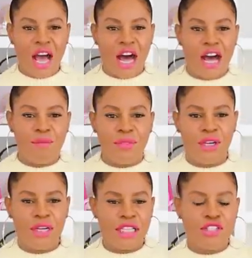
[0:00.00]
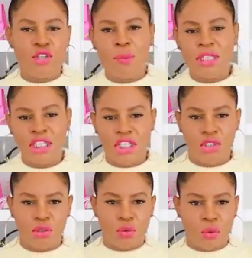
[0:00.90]
Um, there is no
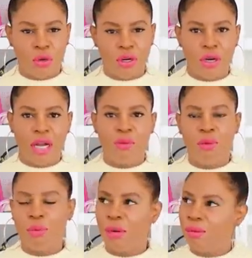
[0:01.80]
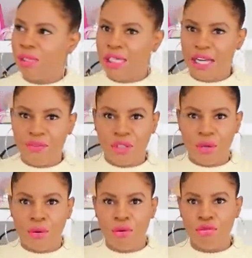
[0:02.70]
particular order. I will probably kind of
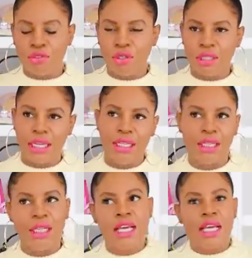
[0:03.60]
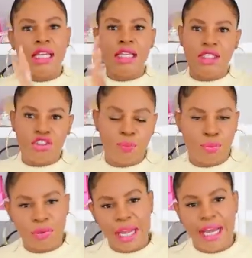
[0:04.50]
go over like each
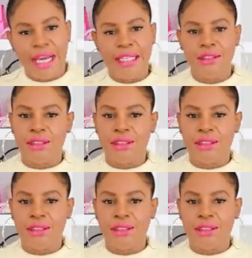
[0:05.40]
brand.